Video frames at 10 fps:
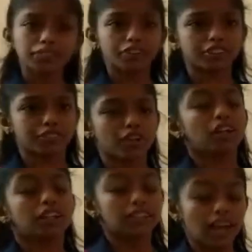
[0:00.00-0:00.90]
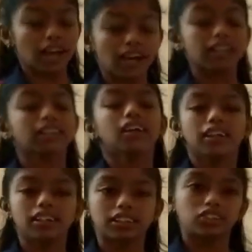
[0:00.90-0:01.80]
First, the earth
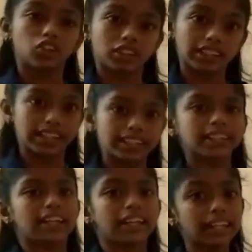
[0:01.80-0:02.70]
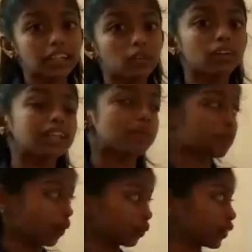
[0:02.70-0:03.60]
does not get equal
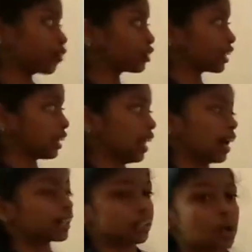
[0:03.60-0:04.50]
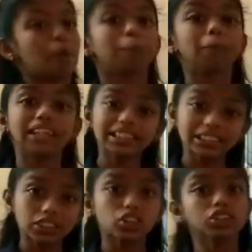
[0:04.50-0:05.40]
amount of sunlight.
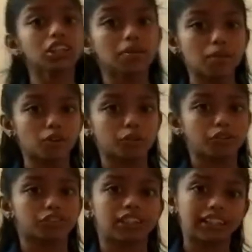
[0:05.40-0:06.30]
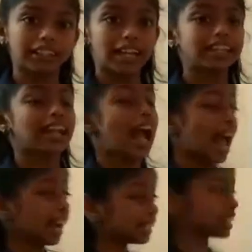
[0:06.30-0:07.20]
Based on the amount of sunlight
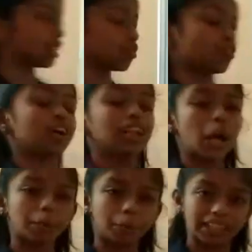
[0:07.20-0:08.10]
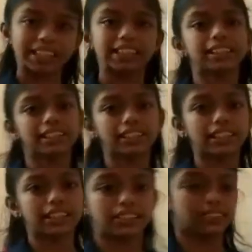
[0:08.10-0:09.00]
and rainfall a place that
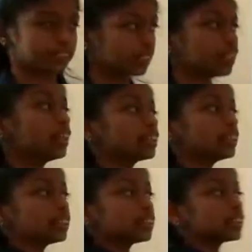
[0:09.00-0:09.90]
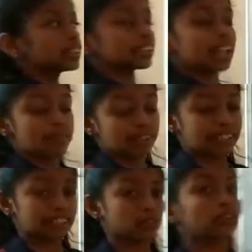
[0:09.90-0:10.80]
receives, the Earth's
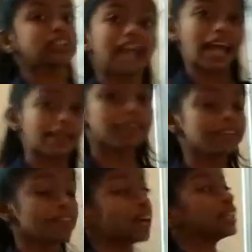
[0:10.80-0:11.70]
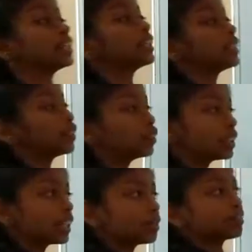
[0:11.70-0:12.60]
climatic zone can be divided into
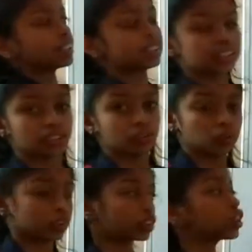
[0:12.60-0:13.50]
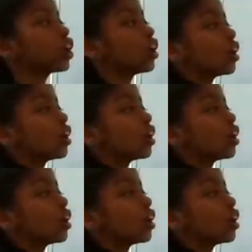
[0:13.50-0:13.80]
three major zones: